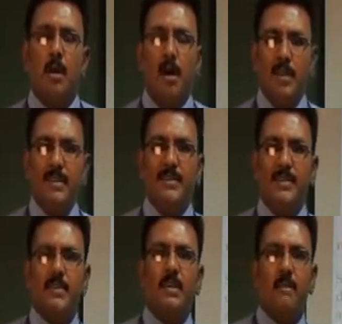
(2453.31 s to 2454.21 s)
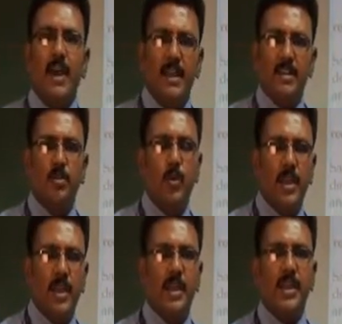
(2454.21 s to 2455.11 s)
all these things are where it is
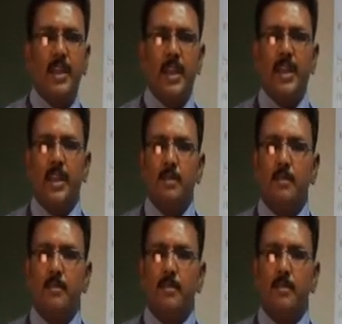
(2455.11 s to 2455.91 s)
going again and again.